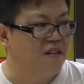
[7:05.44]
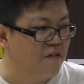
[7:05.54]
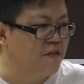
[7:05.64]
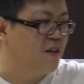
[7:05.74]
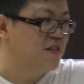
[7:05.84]

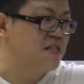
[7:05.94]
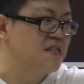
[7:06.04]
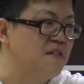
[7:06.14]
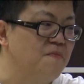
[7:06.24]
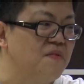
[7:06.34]
of
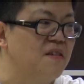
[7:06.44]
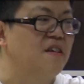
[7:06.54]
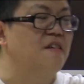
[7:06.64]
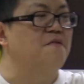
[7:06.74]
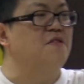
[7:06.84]
course,
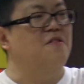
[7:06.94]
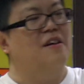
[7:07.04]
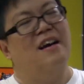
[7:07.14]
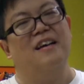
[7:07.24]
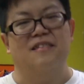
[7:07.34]
if you
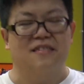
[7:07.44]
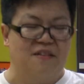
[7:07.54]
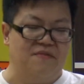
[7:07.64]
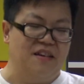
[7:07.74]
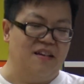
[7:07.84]
had
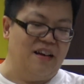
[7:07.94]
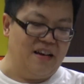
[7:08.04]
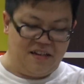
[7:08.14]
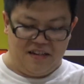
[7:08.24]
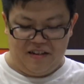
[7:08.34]
something
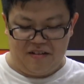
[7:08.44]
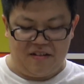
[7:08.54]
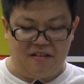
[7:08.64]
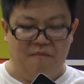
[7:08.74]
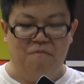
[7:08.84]
like a
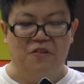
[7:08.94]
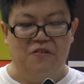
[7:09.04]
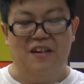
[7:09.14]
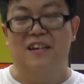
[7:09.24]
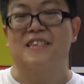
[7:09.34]

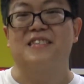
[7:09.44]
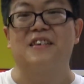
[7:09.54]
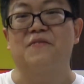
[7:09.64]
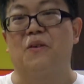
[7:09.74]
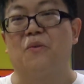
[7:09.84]
computer, let's
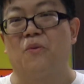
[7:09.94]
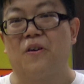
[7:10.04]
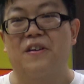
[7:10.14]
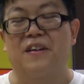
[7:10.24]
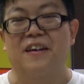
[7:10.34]
say if you're
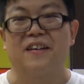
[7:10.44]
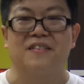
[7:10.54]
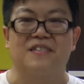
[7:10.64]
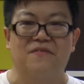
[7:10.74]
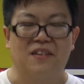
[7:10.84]
working
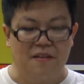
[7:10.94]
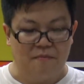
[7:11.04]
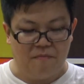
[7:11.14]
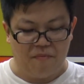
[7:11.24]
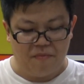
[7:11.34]
or something.